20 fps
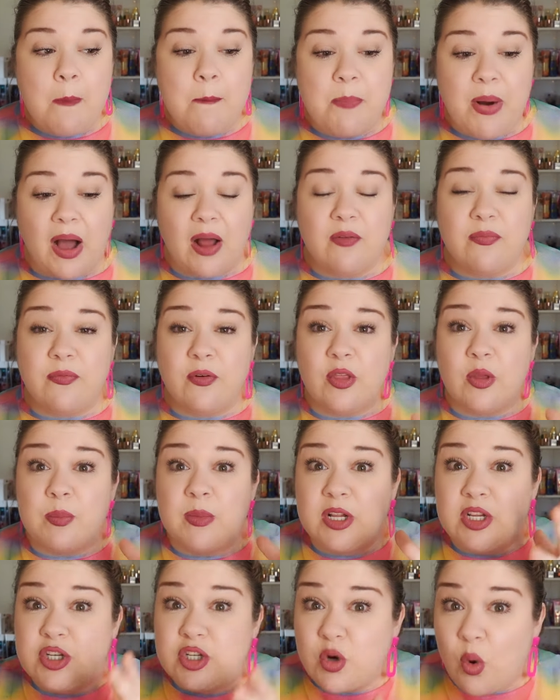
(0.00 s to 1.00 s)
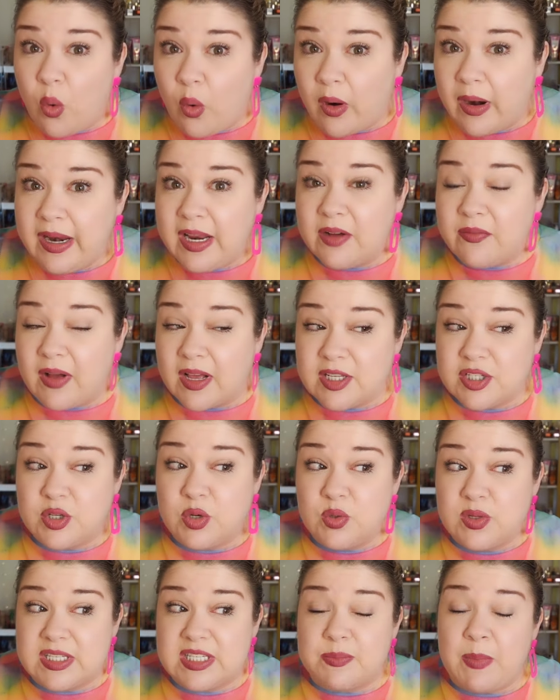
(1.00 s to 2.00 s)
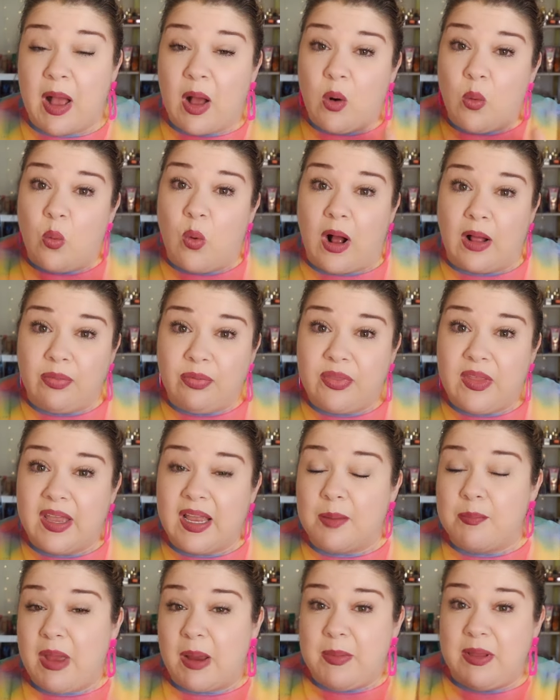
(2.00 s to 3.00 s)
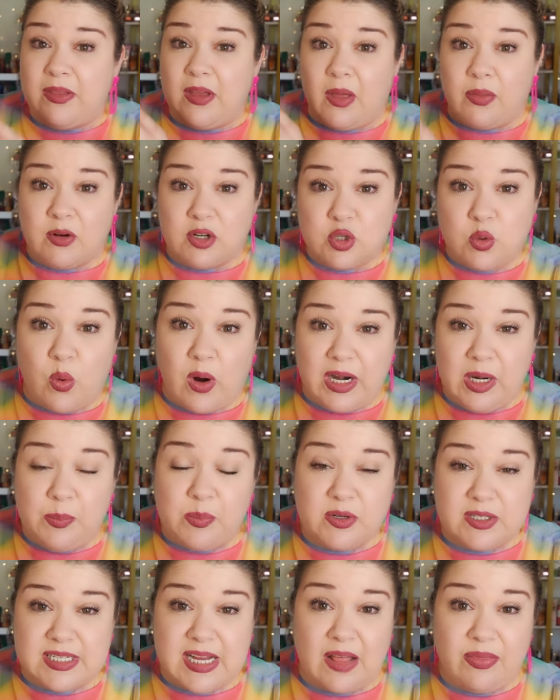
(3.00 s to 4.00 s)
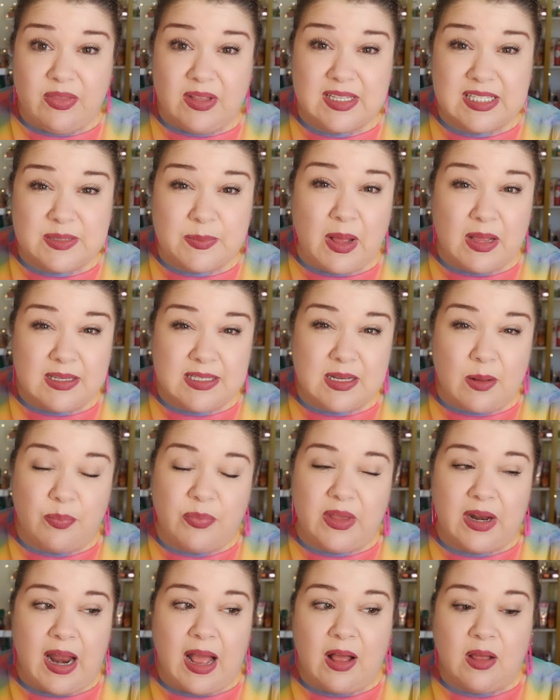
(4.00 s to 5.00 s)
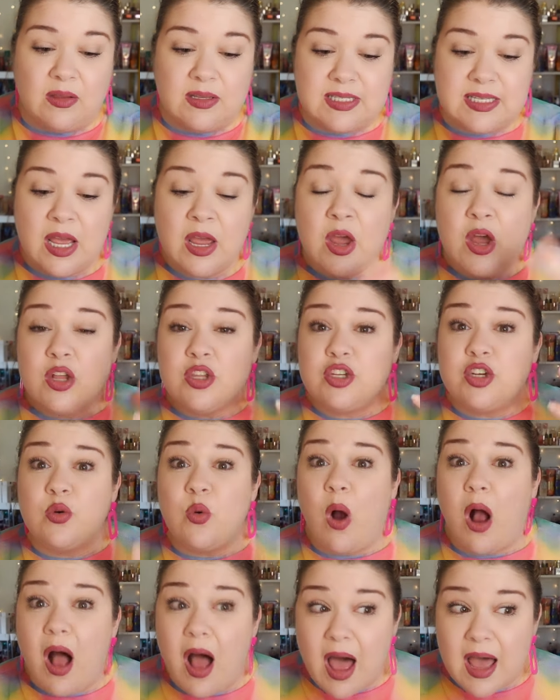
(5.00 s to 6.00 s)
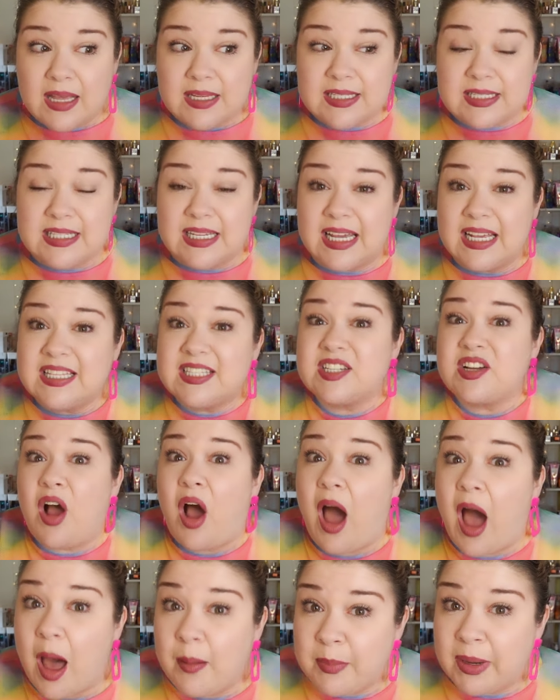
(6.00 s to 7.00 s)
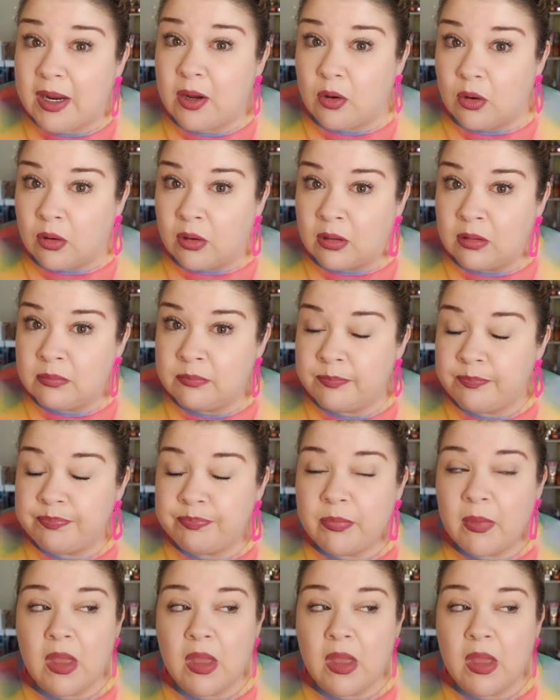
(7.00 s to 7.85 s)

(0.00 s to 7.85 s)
But for the majority of us who smell one thing and maybe the other 20% that smell something else, to us, it's comical